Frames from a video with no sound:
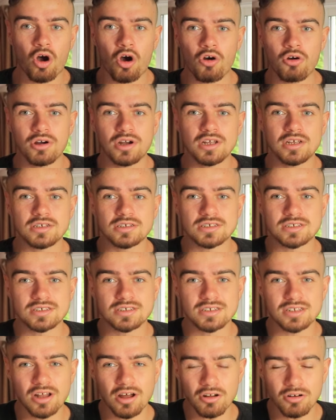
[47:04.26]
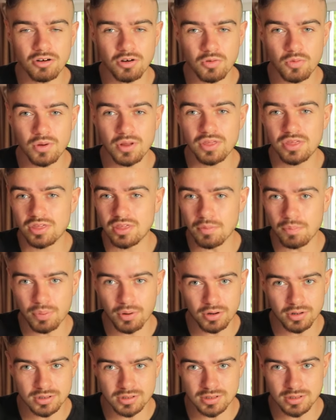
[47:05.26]
already stutter with the
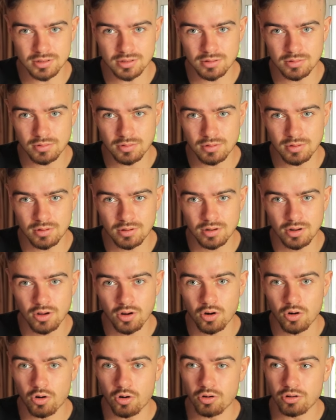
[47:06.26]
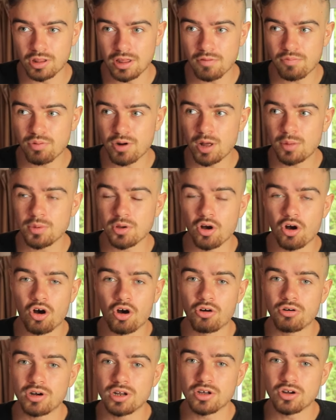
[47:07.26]
person or they probably
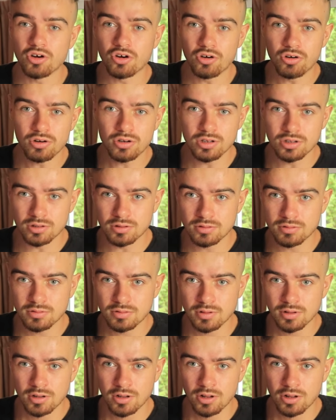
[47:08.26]
already heard you